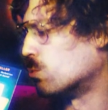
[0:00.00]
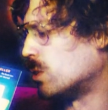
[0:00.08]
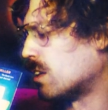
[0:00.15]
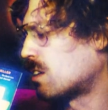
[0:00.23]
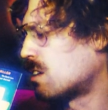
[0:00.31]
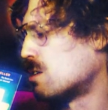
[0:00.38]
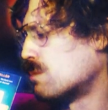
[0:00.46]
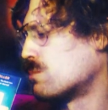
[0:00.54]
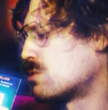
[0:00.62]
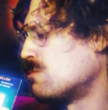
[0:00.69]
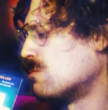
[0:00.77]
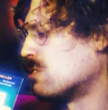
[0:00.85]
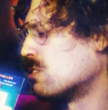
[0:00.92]
when it comes
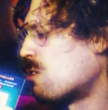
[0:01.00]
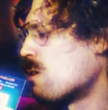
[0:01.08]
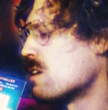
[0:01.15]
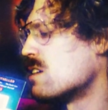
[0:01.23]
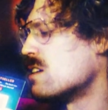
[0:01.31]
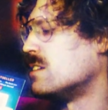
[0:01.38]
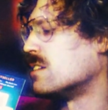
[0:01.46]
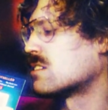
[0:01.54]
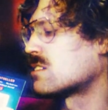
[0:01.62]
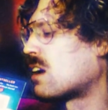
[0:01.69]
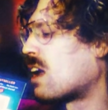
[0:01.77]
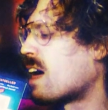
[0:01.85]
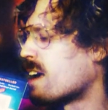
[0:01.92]
to a lawyer and his
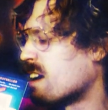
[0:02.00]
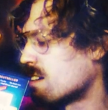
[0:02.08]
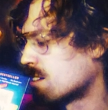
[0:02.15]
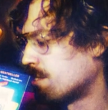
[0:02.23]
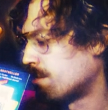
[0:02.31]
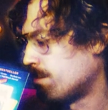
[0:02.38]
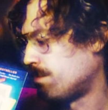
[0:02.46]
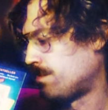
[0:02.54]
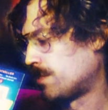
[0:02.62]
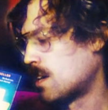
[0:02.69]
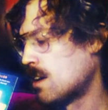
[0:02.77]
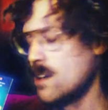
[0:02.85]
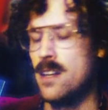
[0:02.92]
client.
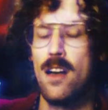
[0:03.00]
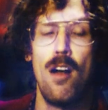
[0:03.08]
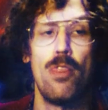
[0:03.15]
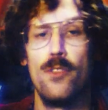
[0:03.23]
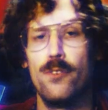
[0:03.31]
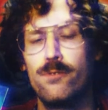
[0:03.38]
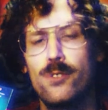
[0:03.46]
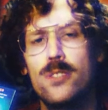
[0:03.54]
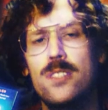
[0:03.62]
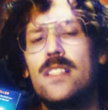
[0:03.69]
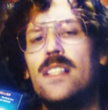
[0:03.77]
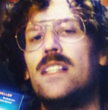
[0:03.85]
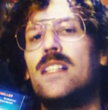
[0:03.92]
The
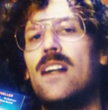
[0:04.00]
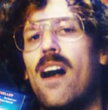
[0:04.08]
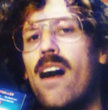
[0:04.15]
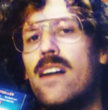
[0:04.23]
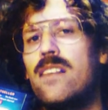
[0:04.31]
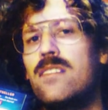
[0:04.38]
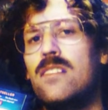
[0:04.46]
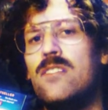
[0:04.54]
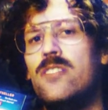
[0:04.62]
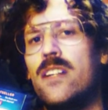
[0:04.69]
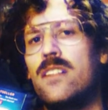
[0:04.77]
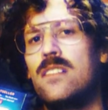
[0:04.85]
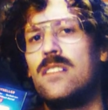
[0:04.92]
first thing I
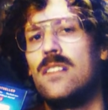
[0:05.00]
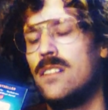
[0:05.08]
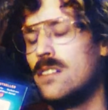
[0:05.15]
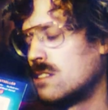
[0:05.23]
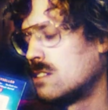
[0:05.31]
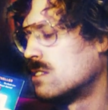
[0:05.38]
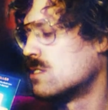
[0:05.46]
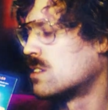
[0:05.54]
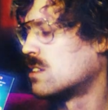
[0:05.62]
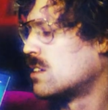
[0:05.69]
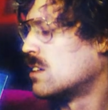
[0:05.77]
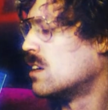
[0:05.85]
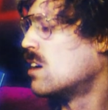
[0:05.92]
suggested
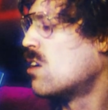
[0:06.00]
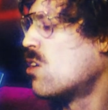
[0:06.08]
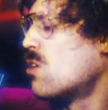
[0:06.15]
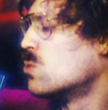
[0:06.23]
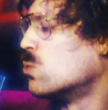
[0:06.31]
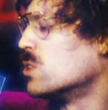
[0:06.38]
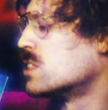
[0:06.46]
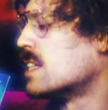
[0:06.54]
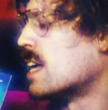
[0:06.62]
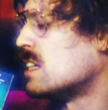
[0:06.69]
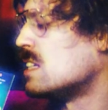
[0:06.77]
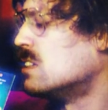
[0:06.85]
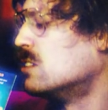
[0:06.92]
was
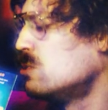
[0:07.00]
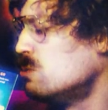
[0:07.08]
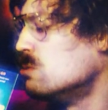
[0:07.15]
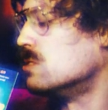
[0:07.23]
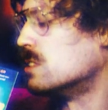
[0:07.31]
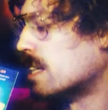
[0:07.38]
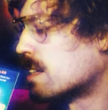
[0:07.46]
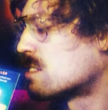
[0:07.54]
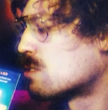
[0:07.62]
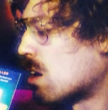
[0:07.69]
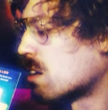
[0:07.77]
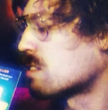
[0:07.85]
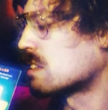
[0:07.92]
that he lose that
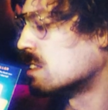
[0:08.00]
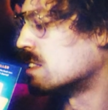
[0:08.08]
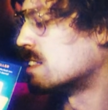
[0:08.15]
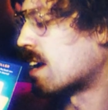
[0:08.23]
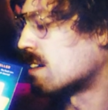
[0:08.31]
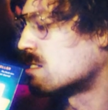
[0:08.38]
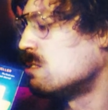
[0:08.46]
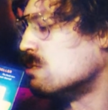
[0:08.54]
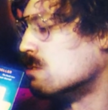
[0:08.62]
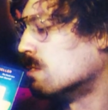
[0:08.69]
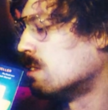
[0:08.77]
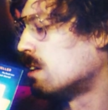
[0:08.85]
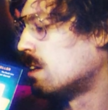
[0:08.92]
swastika tattoo.
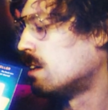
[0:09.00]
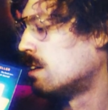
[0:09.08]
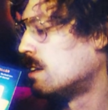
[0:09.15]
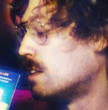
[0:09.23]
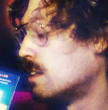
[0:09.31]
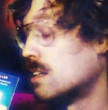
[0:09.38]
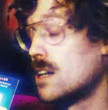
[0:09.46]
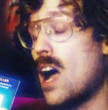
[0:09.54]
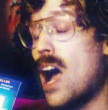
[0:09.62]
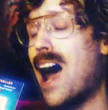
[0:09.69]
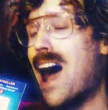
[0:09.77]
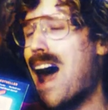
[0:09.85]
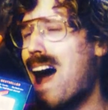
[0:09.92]

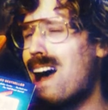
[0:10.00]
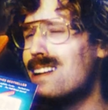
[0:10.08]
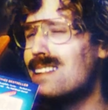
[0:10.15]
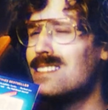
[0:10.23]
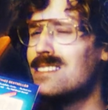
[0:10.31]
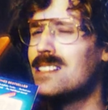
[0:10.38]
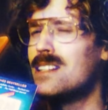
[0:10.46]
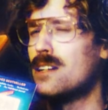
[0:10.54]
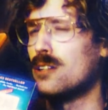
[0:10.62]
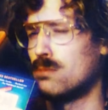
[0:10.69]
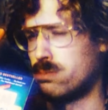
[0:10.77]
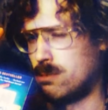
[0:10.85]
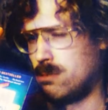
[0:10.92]
I didn't care
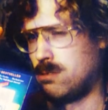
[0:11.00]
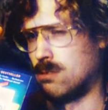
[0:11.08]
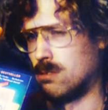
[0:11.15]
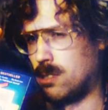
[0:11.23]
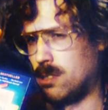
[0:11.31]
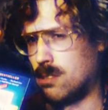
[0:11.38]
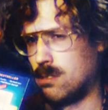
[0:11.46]
personally